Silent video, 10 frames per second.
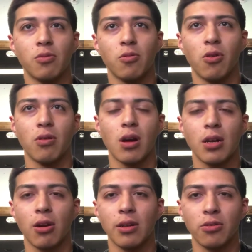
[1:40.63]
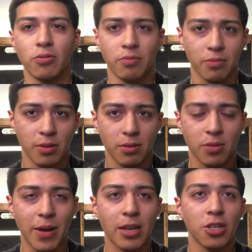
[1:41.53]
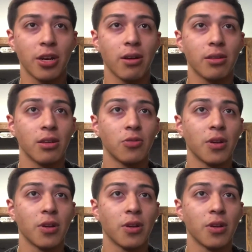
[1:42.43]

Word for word: well, in our little Spanish heritage,